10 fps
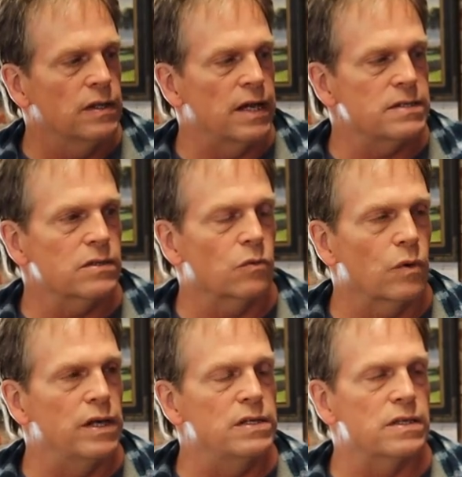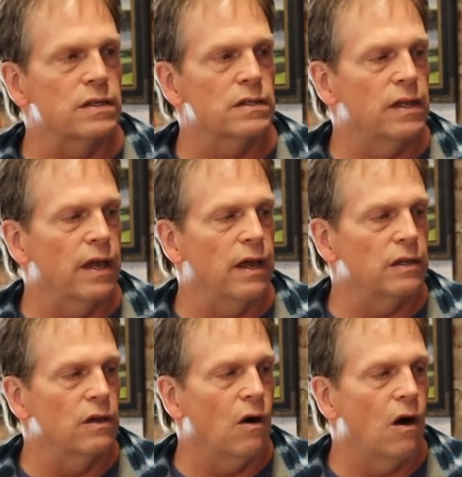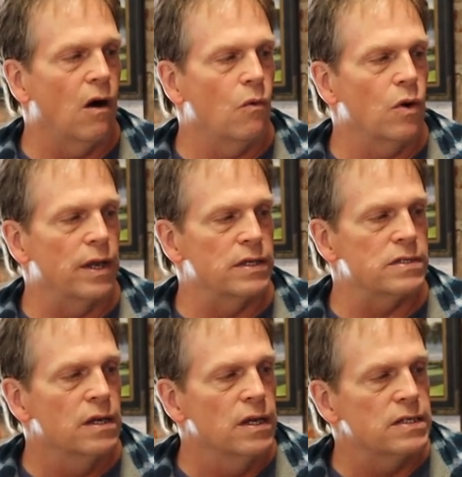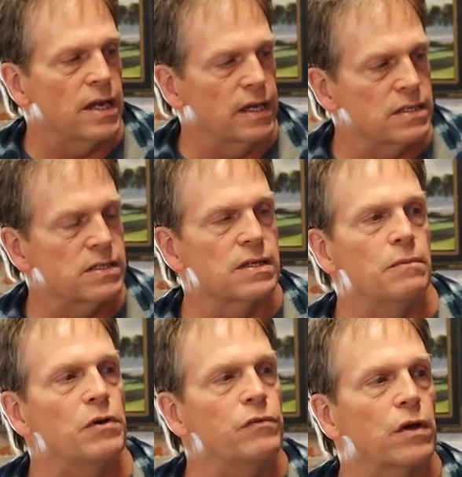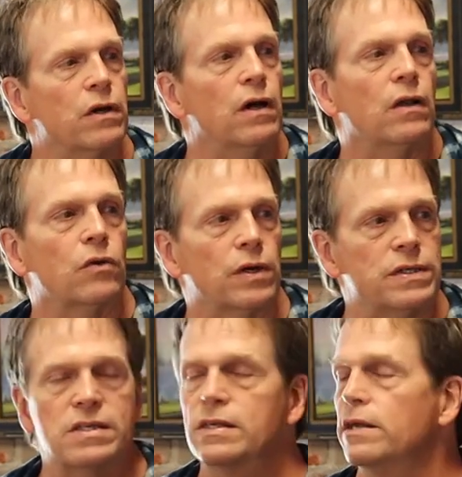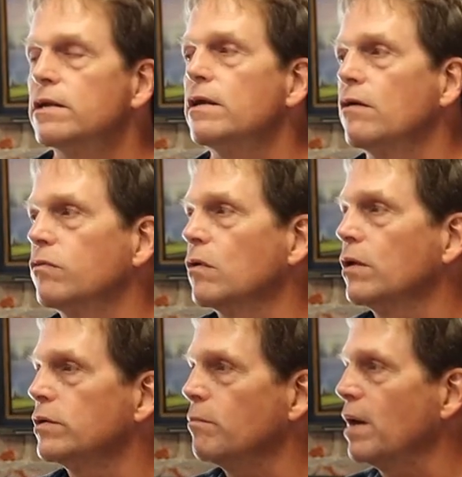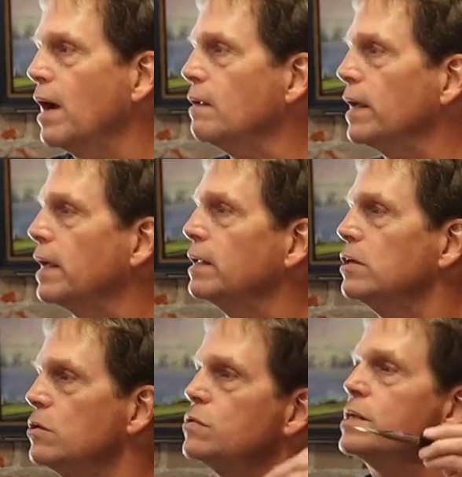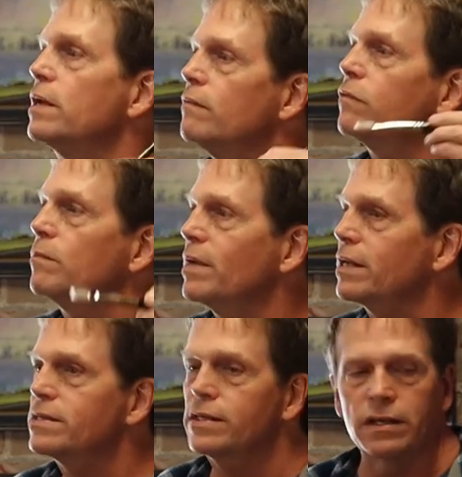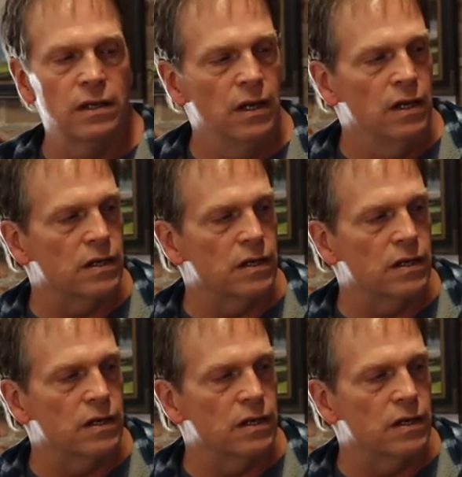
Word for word: That's the reason that you always take some of your color and set it over on your palette and use it for mixing,